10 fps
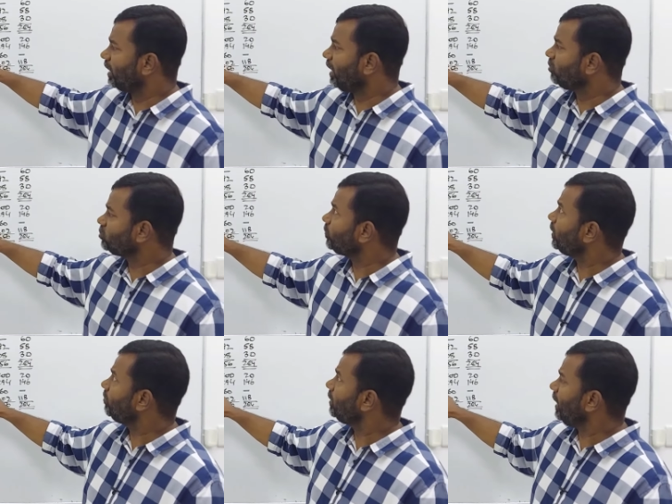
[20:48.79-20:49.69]
Accounts
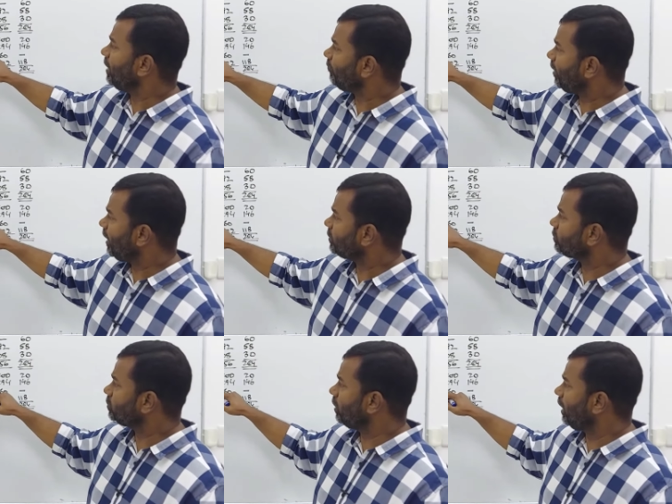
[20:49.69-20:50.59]
payable, alpha
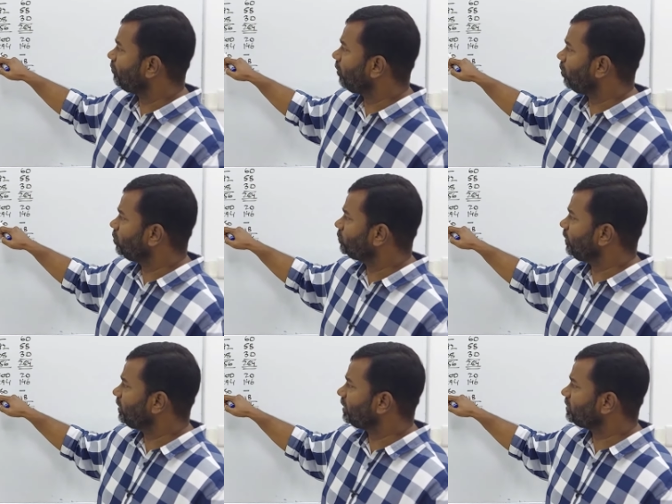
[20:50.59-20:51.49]
has alpha owes
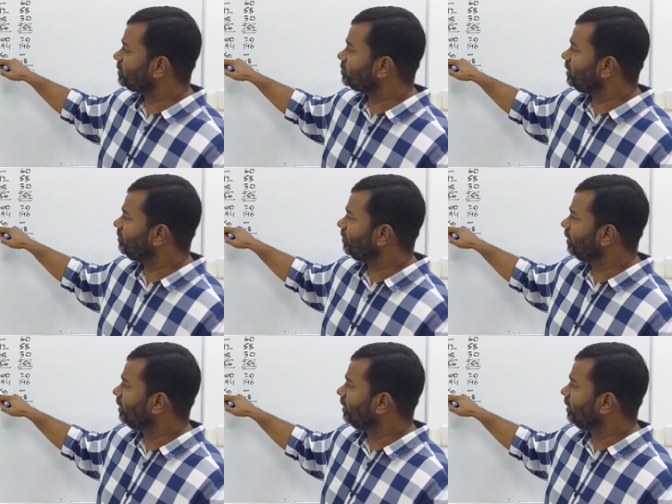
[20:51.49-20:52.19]
beta 60,